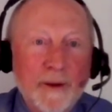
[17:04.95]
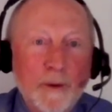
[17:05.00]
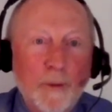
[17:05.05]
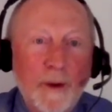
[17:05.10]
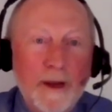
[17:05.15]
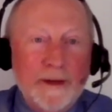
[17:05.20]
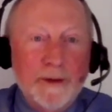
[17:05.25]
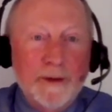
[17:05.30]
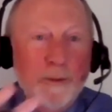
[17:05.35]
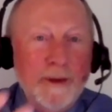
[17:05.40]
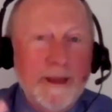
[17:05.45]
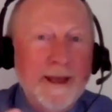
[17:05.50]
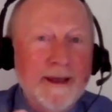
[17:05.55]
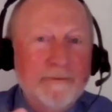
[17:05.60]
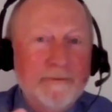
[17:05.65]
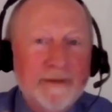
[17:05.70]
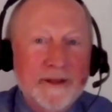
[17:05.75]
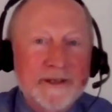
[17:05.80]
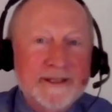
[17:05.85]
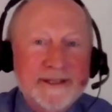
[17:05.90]
Why don't we
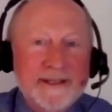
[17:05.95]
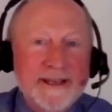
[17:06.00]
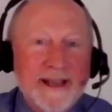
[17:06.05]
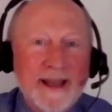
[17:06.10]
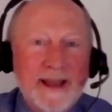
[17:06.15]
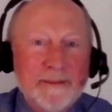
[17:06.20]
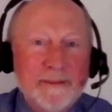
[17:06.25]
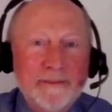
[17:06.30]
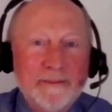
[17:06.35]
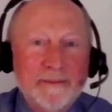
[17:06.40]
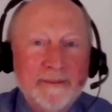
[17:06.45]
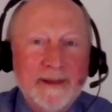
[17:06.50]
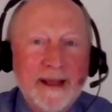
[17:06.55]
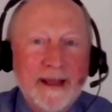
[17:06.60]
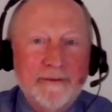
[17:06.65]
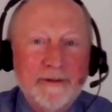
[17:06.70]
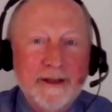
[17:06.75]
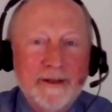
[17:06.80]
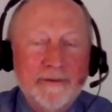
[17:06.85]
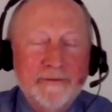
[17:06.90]
have the same
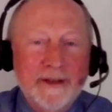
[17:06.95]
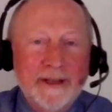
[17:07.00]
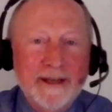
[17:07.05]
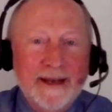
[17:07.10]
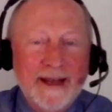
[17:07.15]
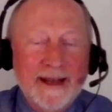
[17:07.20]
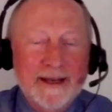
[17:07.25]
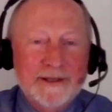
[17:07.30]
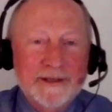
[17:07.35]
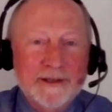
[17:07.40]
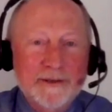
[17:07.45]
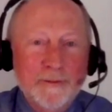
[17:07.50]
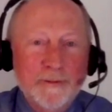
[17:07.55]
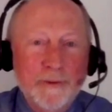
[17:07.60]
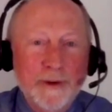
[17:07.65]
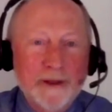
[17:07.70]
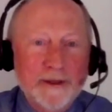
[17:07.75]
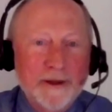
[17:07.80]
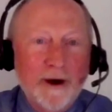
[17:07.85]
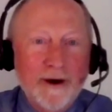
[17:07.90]
level of connection
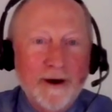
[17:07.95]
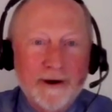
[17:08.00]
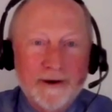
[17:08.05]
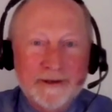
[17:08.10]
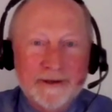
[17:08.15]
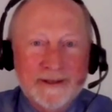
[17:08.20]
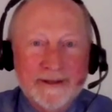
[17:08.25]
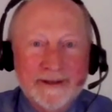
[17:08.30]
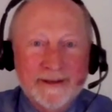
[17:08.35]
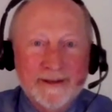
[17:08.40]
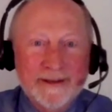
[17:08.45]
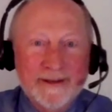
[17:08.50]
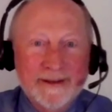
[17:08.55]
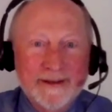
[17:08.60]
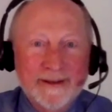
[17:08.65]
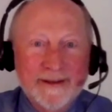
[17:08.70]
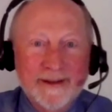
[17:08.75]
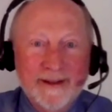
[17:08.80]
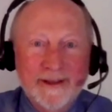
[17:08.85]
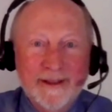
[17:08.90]
with art,
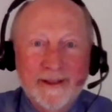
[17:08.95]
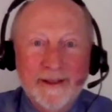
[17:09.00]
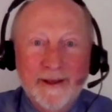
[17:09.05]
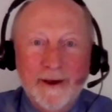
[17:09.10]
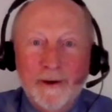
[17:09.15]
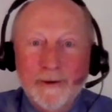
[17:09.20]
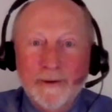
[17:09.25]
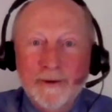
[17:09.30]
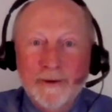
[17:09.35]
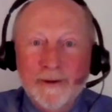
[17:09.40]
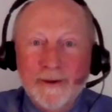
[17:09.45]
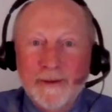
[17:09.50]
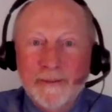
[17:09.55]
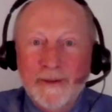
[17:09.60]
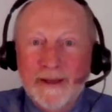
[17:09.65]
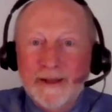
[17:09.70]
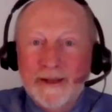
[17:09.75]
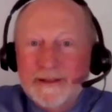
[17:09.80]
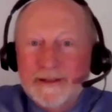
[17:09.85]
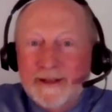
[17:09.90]
though?
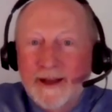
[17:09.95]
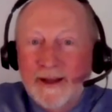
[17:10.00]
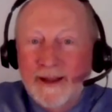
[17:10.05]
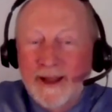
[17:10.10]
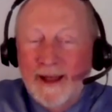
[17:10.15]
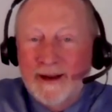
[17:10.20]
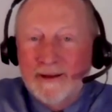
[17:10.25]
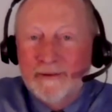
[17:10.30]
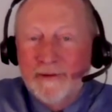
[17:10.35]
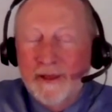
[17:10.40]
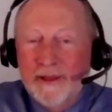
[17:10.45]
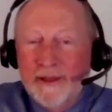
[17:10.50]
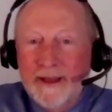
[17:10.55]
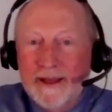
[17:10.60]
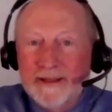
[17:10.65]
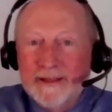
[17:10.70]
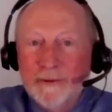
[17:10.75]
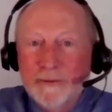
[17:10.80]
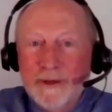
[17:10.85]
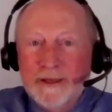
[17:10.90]
Because a lot of the
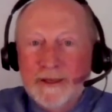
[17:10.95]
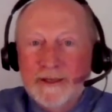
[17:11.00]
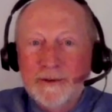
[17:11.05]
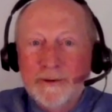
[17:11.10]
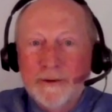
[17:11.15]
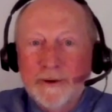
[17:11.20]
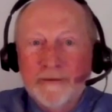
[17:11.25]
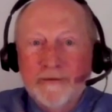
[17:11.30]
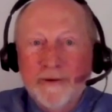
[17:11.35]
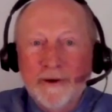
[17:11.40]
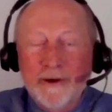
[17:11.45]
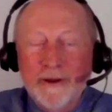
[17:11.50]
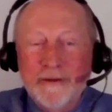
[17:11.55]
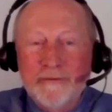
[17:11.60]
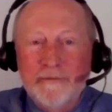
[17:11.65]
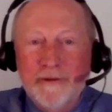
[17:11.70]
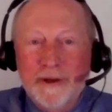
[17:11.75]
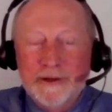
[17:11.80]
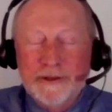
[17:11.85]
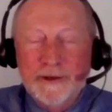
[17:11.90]
things that we do are very
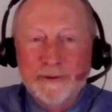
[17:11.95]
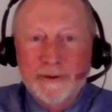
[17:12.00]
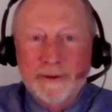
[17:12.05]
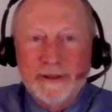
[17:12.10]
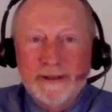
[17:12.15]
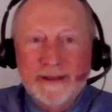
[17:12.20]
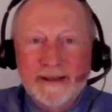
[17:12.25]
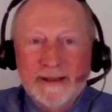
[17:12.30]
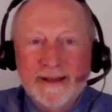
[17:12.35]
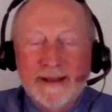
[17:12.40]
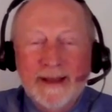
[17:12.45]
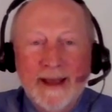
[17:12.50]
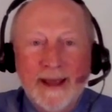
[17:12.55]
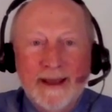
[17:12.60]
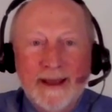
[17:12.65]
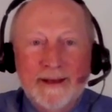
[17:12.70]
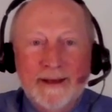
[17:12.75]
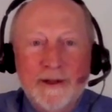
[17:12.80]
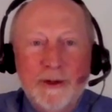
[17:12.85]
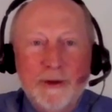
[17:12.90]
visual,
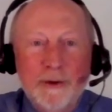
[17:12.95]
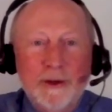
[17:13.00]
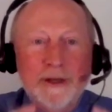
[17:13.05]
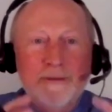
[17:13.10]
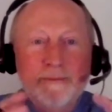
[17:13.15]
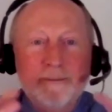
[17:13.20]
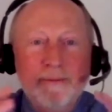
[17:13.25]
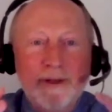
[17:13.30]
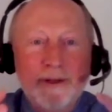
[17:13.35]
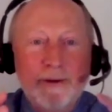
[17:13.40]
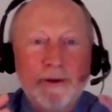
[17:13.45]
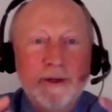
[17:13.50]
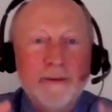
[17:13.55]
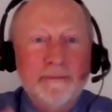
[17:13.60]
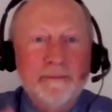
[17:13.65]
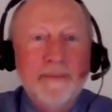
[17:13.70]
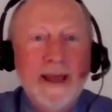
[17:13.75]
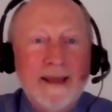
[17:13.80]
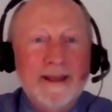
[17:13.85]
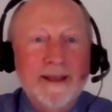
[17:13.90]
and you
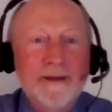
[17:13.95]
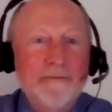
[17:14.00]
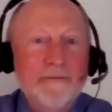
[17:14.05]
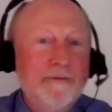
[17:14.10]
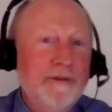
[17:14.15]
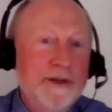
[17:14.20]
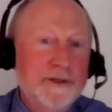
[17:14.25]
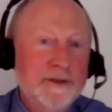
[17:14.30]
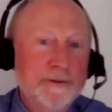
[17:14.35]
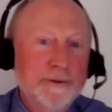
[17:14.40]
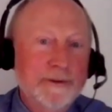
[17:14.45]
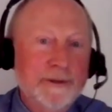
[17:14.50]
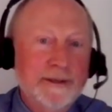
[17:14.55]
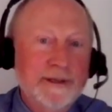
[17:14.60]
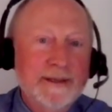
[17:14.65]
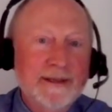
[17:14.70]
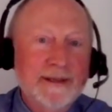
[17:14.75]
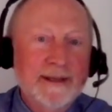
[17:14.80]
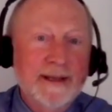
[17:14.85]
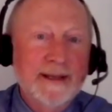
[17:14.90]
can make them
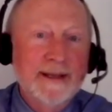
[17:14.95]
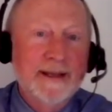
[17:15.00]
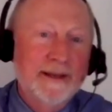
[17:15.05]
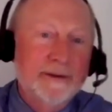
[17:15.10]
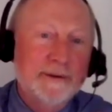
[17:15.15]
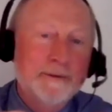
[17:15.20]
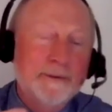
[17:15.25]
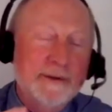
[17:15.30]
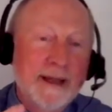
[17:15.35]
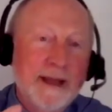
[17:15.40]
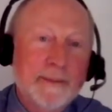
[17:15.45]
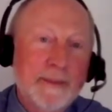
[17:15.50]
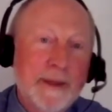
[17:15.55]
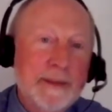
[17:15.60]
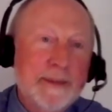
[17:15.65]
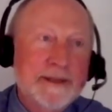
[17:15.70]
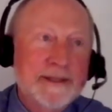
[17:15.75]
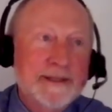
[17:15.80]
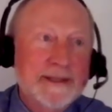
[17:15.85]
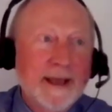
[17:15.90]
visual. A lot of
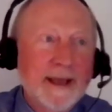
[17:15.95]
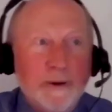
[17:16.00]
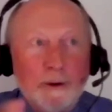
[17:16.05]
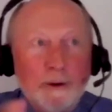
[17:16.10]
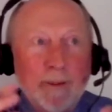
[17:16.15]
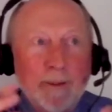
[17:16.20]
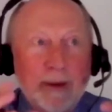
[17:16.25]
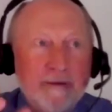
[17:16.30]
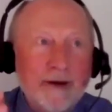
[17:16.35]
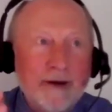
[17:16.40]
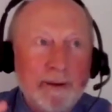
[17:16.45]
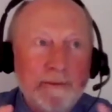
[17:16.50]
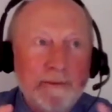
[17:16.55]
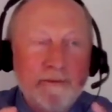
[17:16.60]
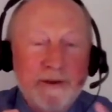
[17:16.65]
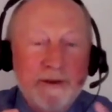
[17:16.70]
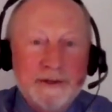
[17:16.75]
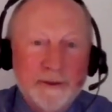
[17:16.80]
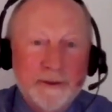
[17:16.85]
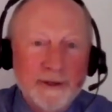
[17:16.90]
people say, "Oh, I'm a
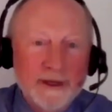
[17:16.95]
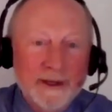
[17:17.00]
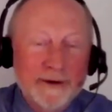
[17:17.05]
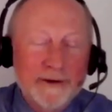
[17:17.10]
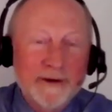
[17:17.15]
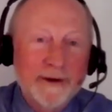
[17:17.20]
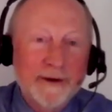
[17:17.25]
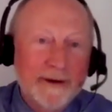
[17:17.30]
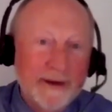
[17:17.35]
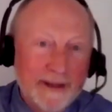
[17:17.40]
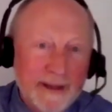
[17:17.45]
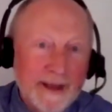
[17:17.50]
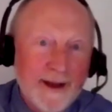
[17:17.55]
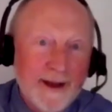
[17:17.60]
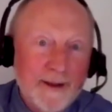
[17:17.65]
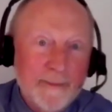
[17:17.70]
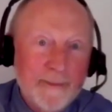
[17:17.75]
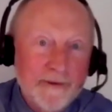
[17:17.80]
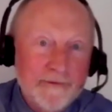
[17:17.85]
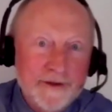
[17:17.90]
visual learner." Yeah,
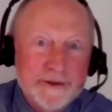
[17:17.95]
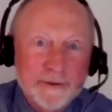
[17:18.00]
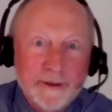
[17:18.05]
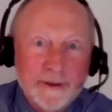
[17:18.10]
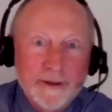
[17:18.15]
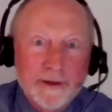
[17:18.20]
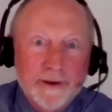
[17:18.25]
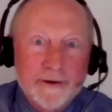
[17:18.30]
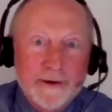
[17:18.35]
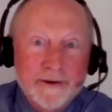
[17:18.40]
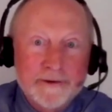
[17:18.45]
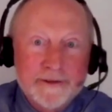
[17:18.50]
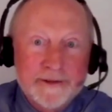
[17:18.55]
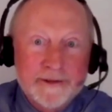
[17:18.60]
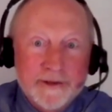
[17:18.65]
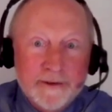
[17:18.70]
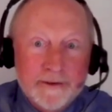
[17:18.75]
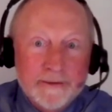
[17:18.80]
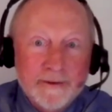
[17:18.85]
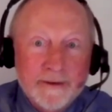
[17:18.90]
I'm a visual learner
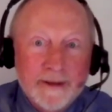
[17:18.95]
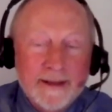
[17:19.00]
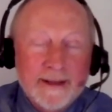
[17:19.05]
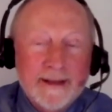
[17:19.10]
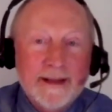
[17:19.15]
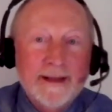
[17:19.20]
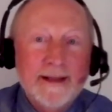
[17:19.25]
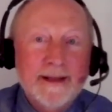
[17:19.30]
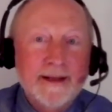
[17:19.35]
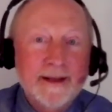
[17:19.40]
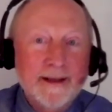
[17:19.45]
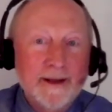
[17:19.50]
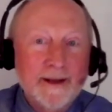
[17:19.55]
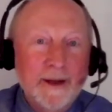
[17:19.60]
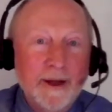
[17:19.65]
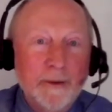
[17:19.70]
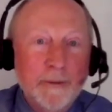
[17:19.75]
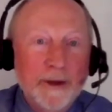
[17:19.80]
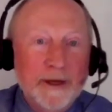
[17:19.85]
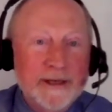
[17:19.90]
too.
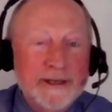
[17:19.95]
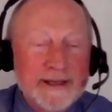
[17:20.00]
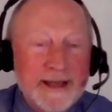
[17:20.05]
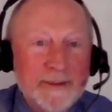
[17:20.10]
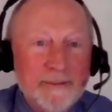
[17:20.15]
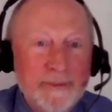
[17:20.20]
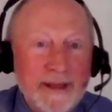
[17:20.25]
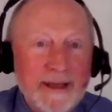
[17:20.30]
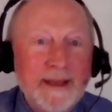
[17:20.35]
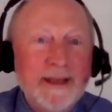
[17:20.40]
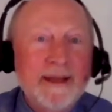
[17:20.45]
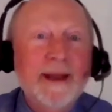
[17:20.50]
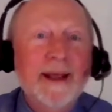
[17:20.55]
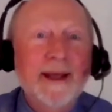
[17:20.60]
And what does that mean?